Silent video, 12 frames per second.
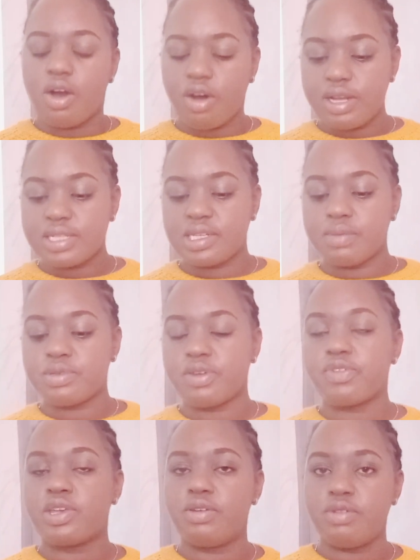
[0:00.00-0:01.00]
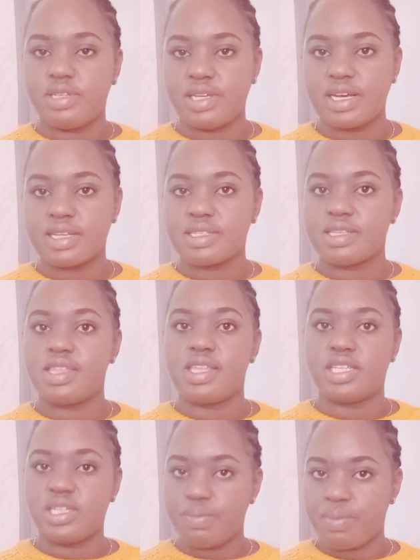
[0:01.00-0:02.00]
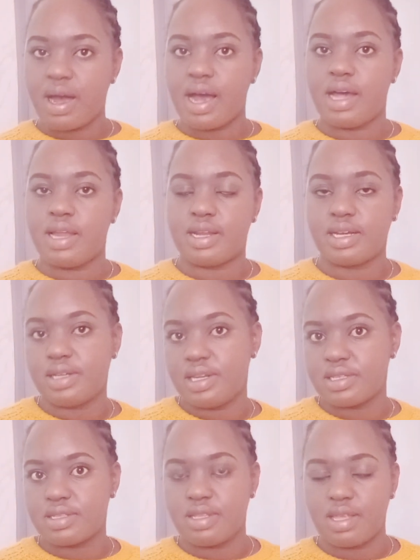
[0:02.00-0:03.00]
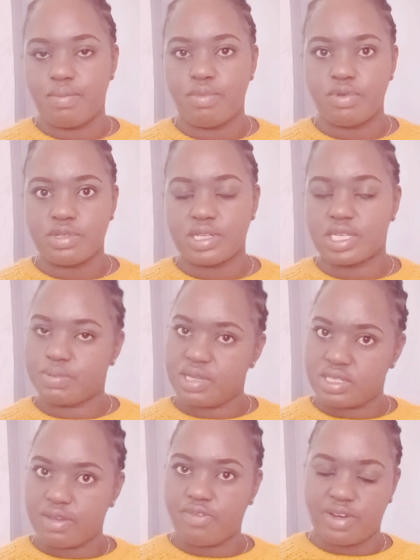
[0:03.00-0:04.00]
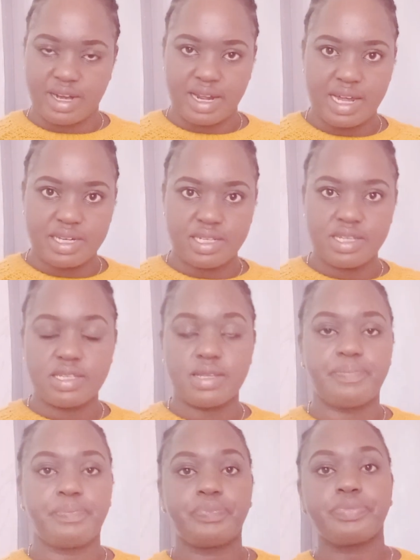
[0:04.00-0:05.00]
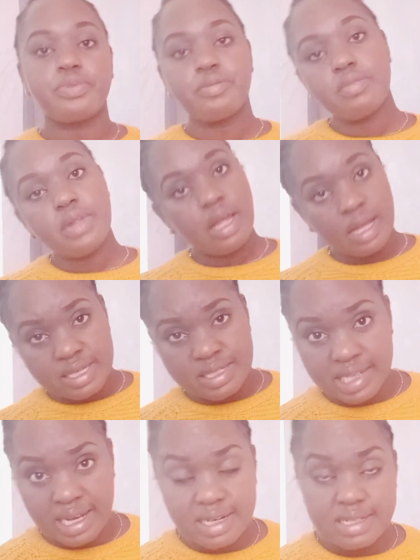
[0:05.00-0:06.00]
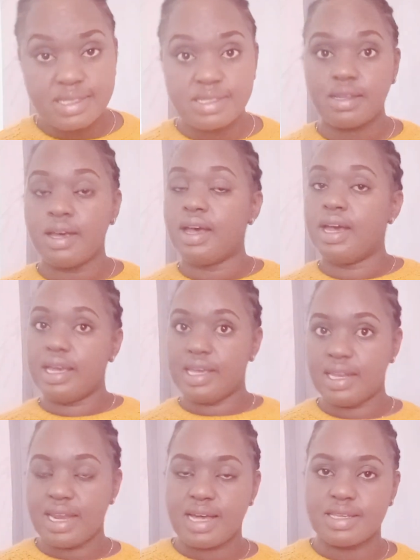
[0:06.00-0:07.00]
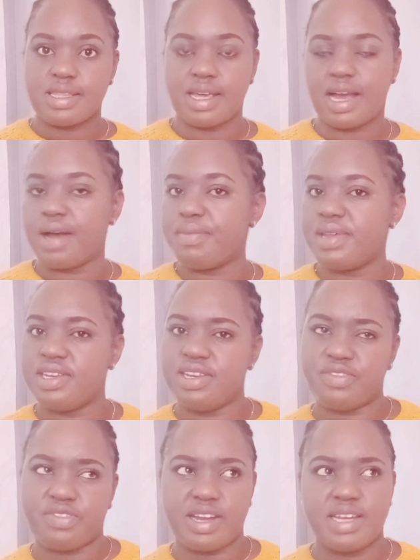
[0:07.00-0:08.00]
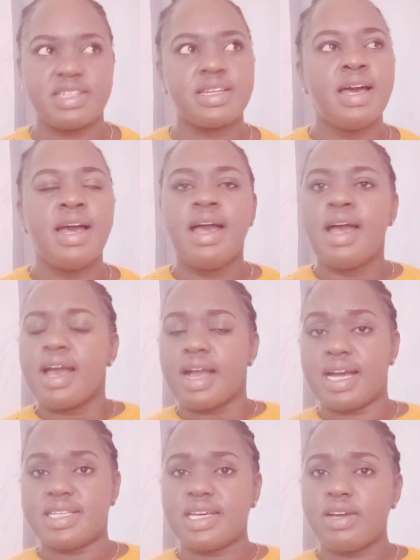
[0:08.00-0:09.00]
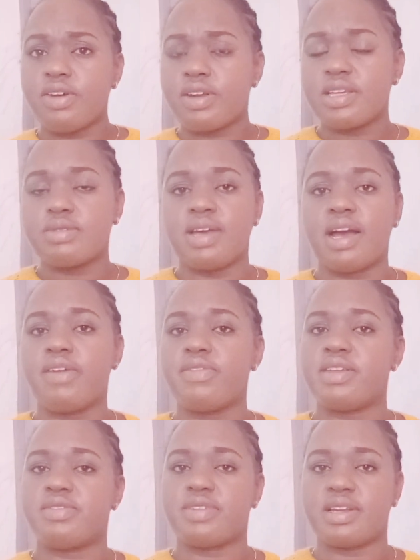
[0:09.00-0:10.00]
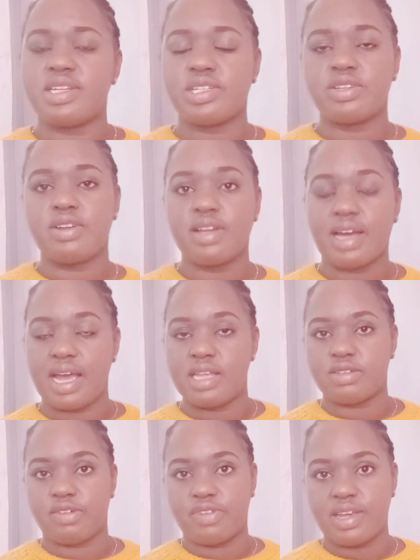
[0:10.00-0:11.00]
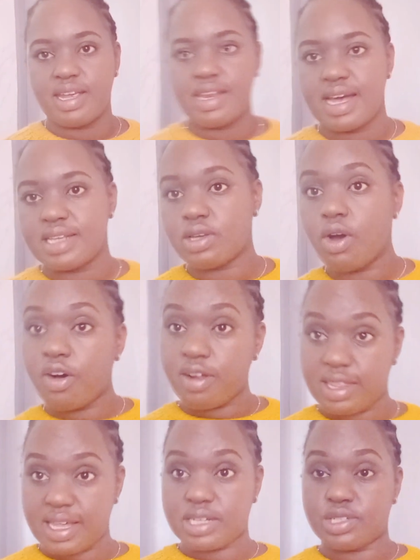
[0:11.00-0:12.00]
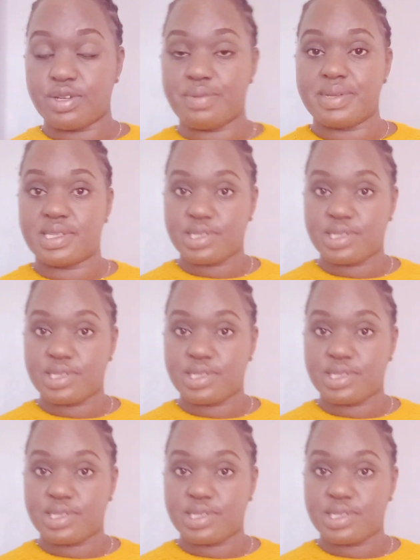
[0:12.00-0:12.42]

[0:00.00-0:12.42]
all types of Q-Tex, the cheaper and at least the most expensive varieties. Gels, hennas, they come in different categories. We have the traditional kinds of hennas, all that should be